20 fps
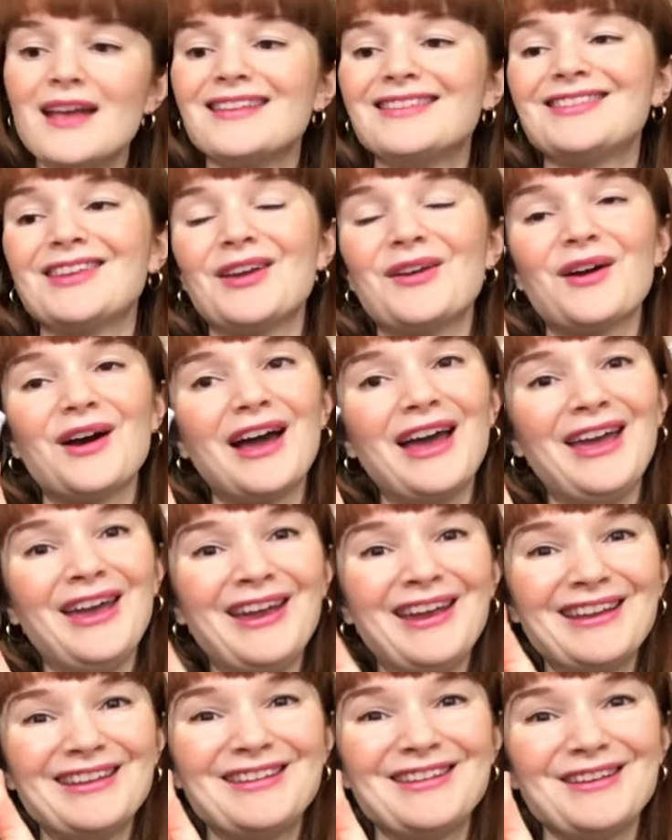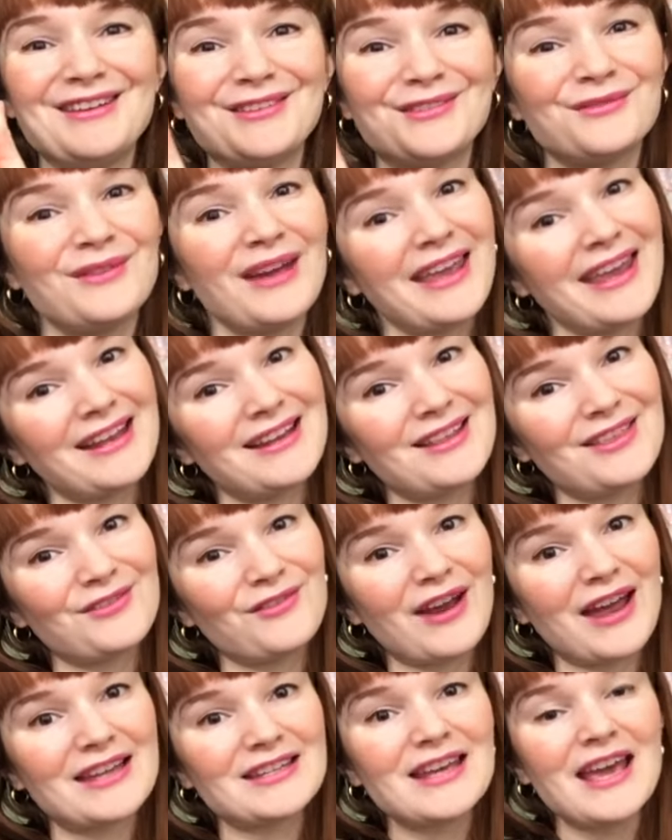So I would use regular
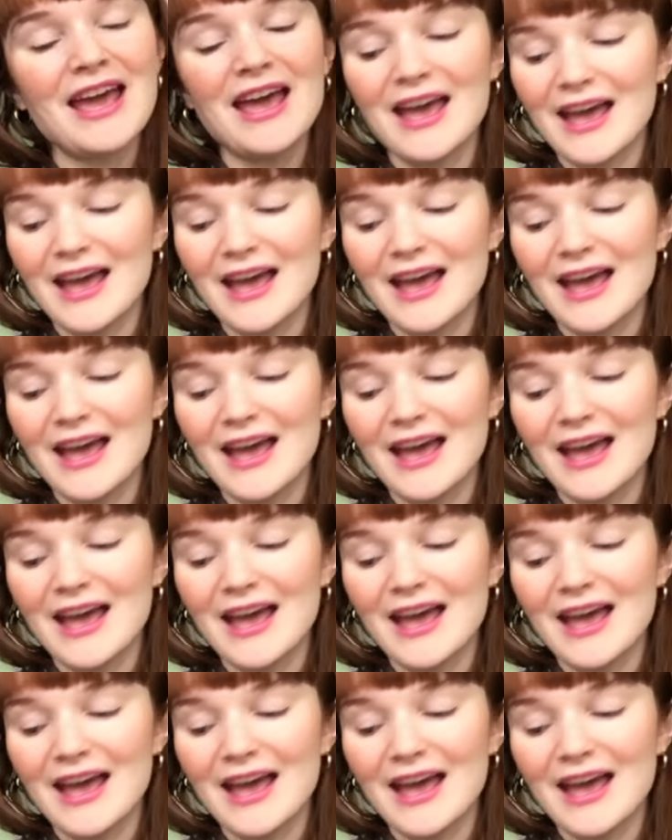thread.